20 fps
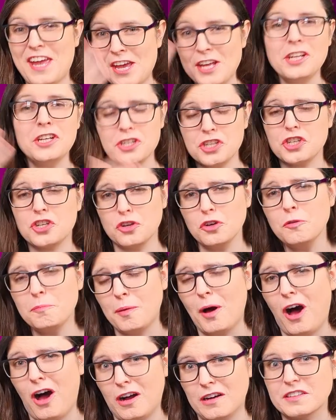in a
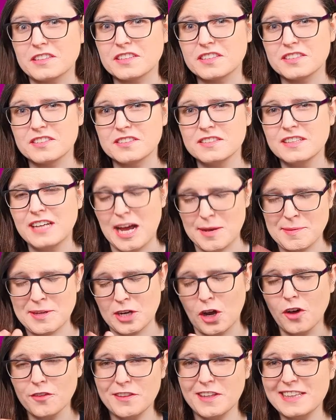shoebox. I mean,
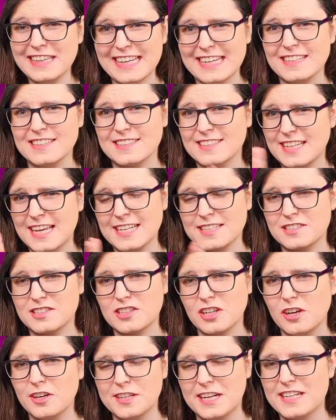on the lease, it's
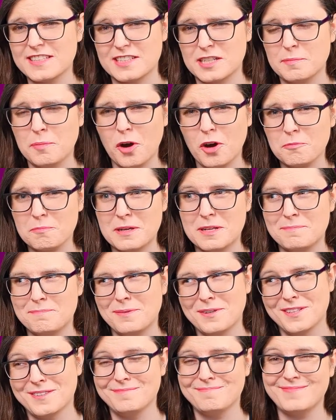done as an apartment,
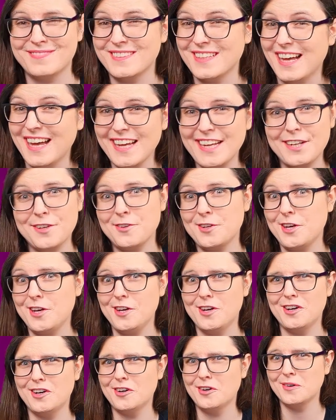but I don't
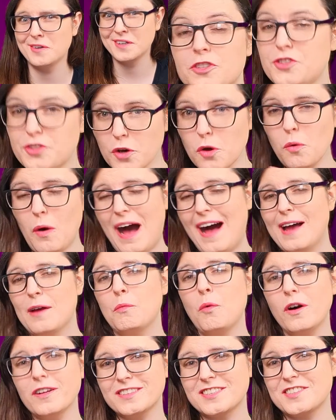know. So I
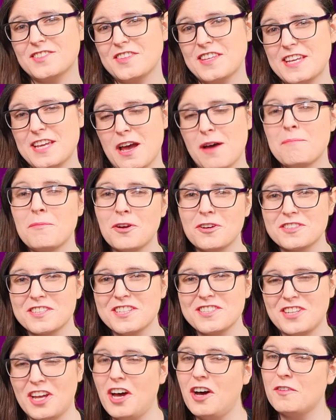watched the emergence
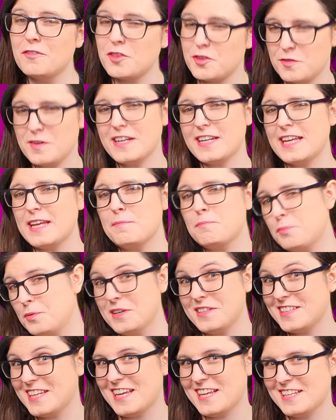of 3D
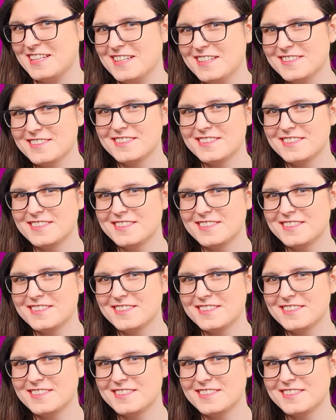printing.